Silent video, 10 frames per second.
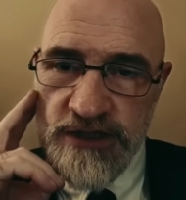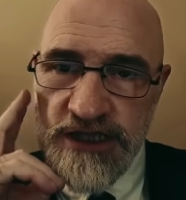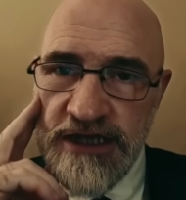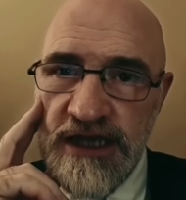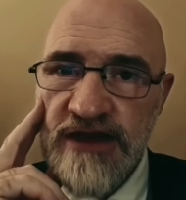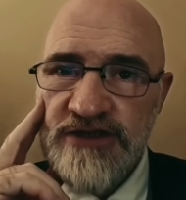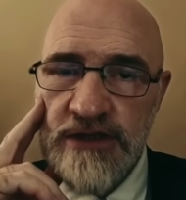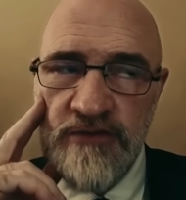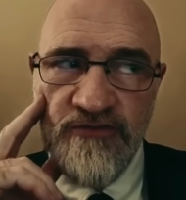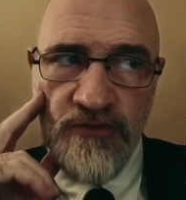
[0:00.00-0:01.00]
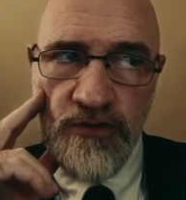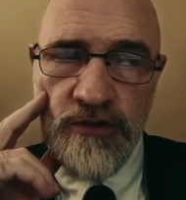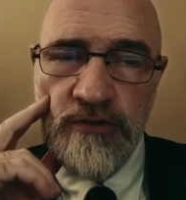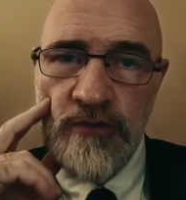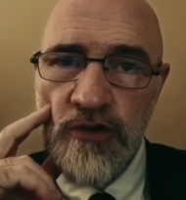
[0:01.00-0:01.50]
As I think I've said
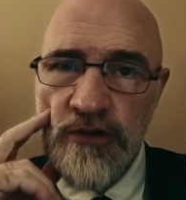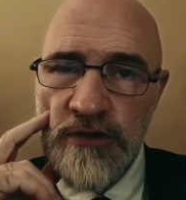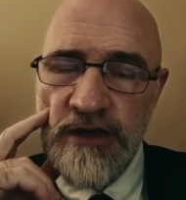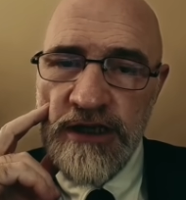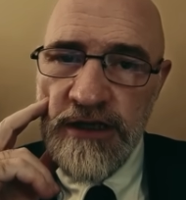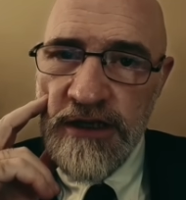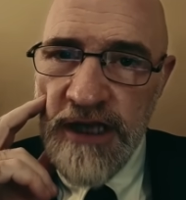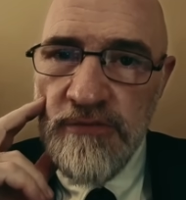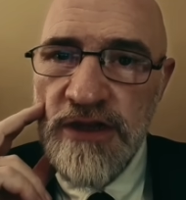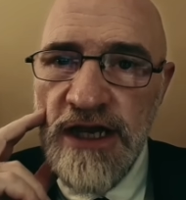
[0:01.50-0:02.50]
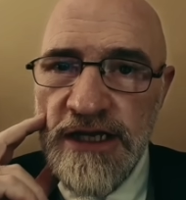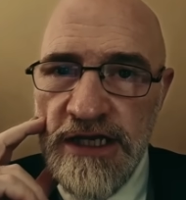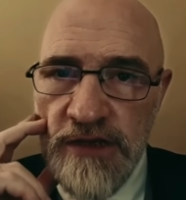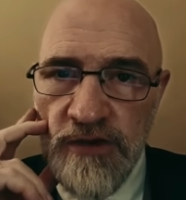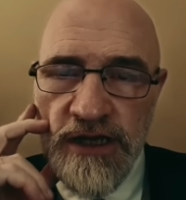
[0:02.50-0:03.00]
before, or implied
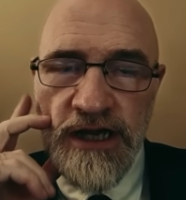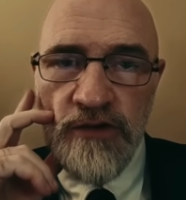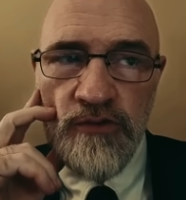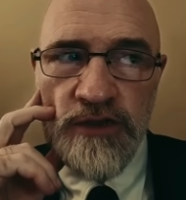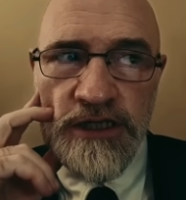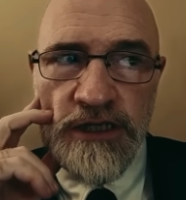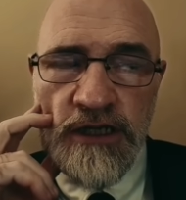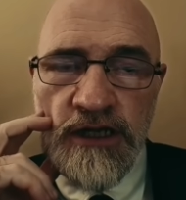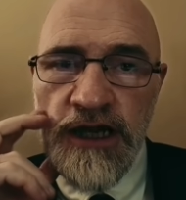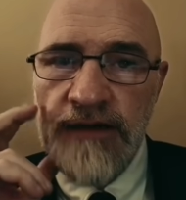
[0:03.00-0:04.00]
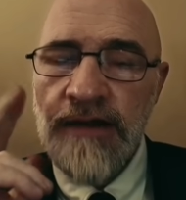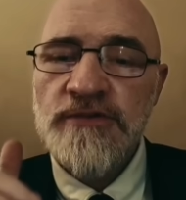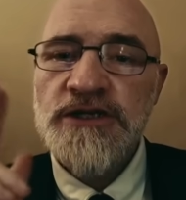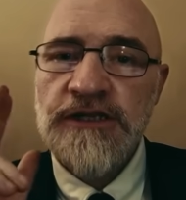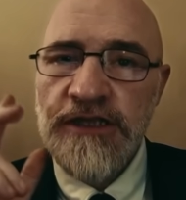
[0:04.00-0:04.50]
anyway, I'm not
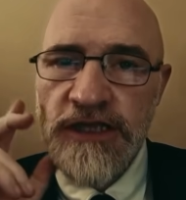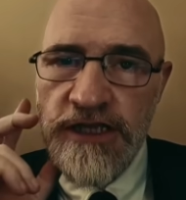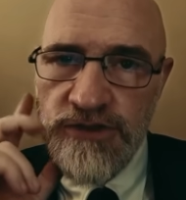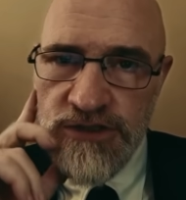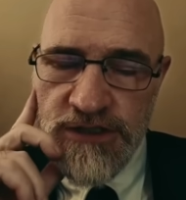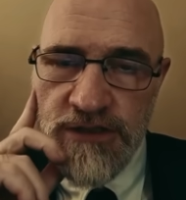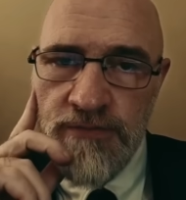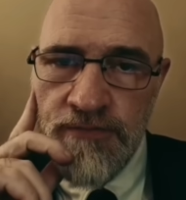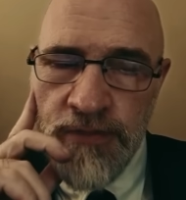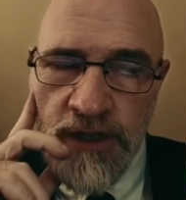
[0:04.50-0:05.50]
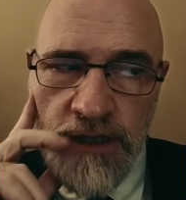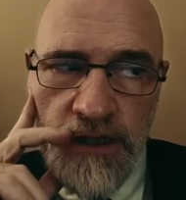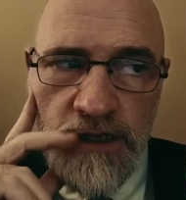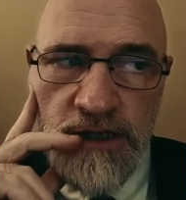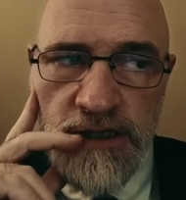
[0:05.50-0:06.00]
particularly interested
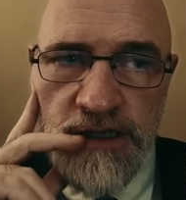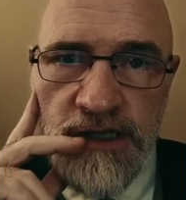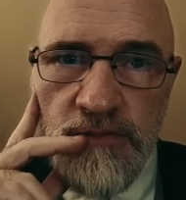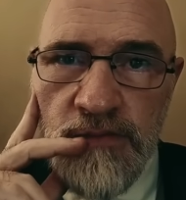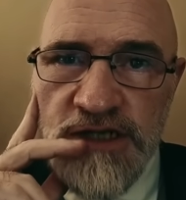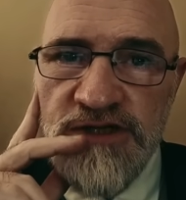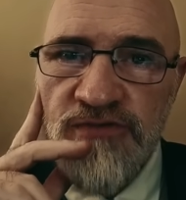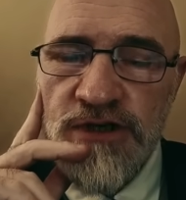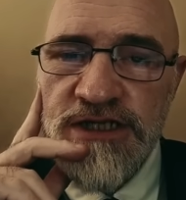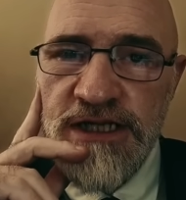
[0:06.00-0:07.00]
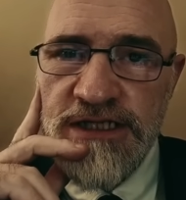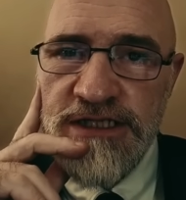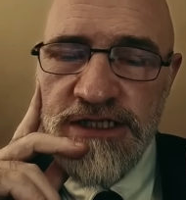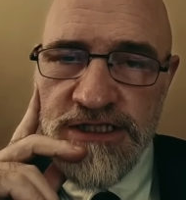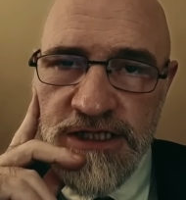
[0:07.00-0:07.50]
in much of what gets
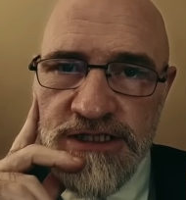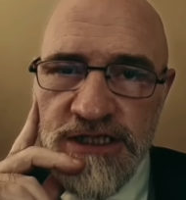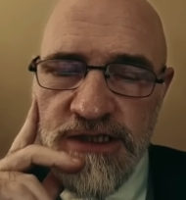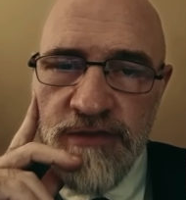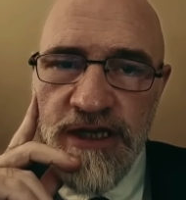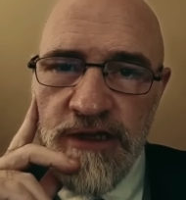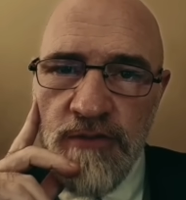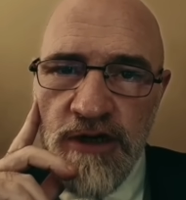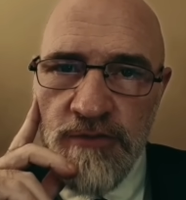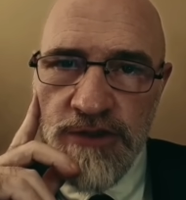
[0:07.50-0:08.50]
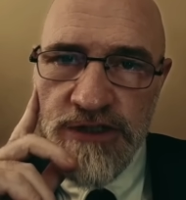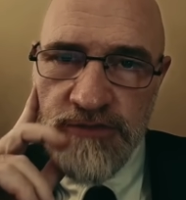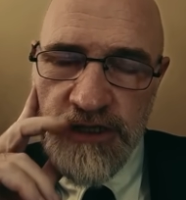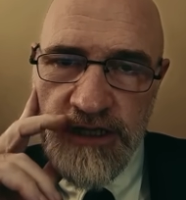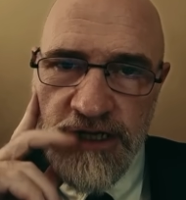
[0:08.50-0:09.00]
discussed and debated among
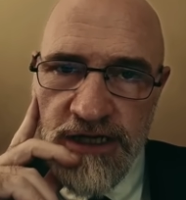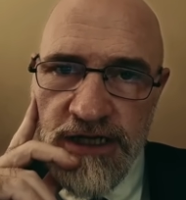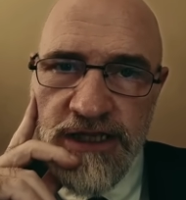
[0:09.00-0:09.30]
Muslims online.